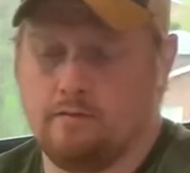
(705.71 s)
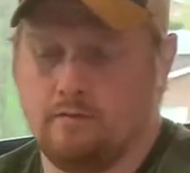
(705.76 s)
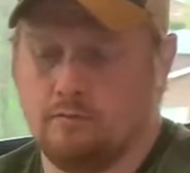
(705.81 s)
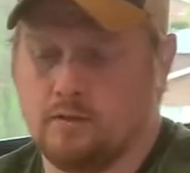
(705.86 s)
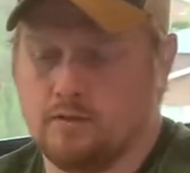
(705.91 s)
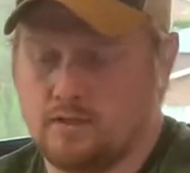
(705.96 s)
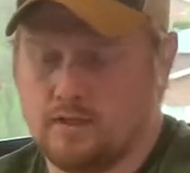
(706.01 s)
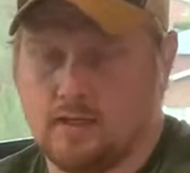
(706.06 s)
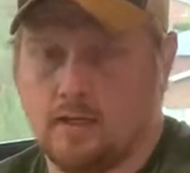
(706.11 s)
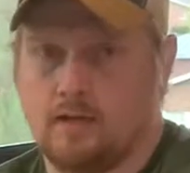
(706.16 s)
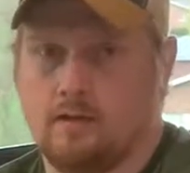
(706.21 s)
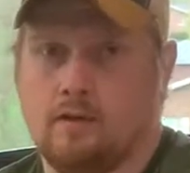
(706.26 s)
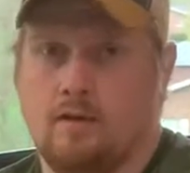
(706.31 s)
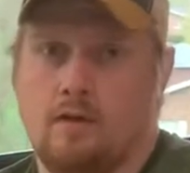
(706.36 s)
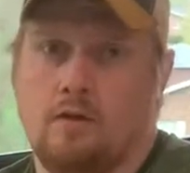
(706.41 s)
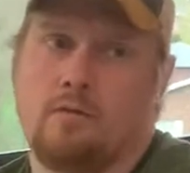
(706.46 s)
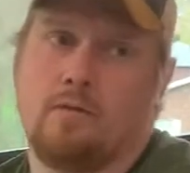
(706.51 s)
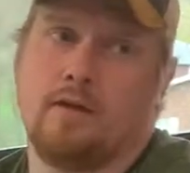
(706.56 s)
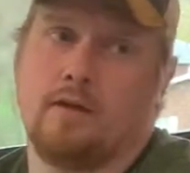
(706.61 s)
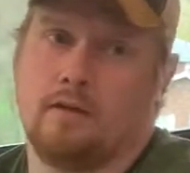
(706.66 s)
And once they get
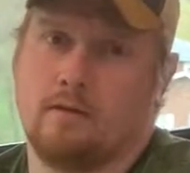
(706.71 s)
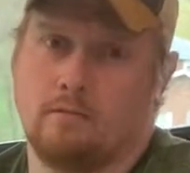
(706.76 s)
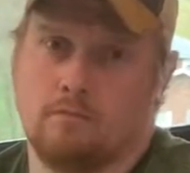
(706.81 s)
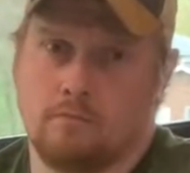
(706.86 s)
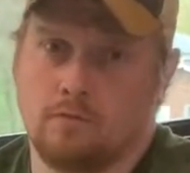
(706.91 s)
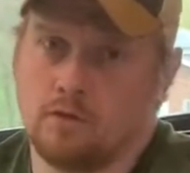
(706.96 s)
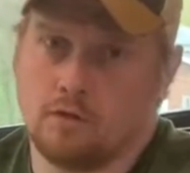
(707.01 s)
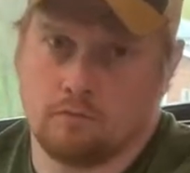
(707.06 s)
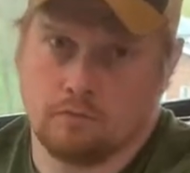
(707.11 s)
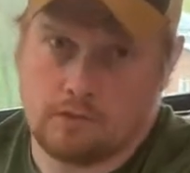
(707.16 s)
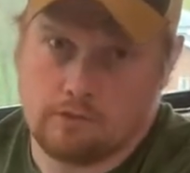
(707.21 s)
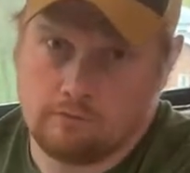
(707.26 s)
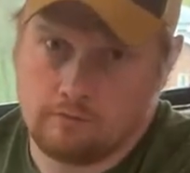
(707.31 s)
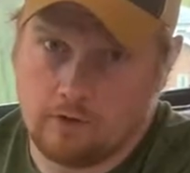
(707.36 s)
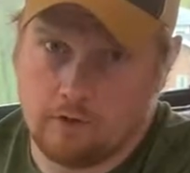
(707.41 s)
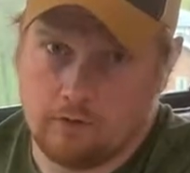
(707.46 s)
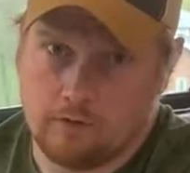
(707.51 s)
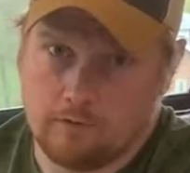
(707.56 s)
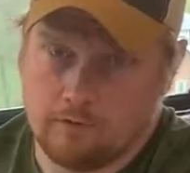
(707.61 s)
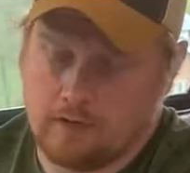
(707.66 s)
low, I can
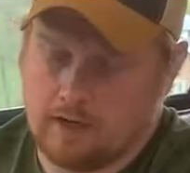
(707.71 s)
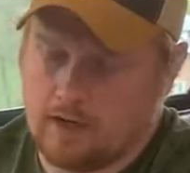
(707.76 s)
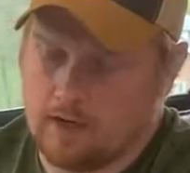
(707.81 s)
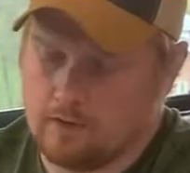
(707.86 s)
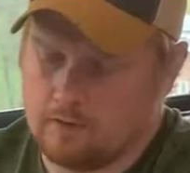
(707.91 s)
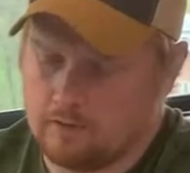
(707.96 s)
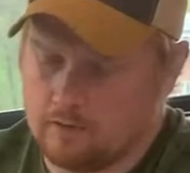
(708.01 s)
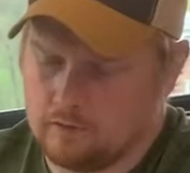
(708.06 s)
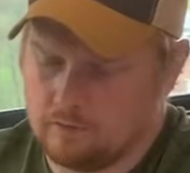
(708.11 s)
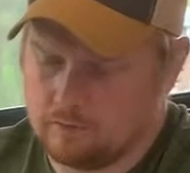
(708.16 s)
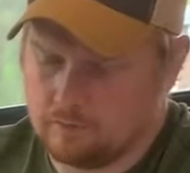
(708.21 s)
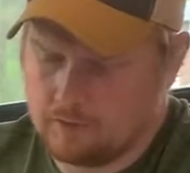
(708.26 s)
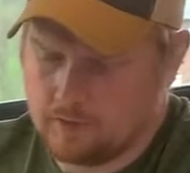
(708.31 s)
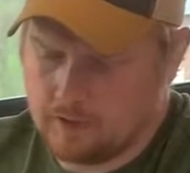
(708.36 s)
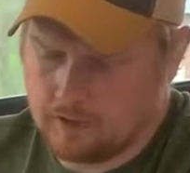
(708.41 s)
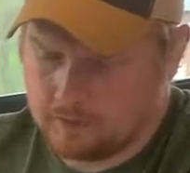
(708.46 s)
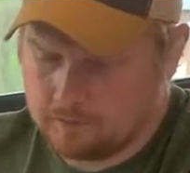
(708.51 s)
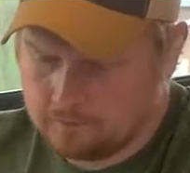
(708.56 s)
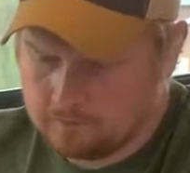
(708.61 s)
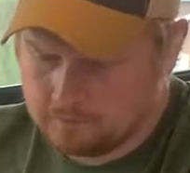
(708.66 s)
refill them and handle it from there.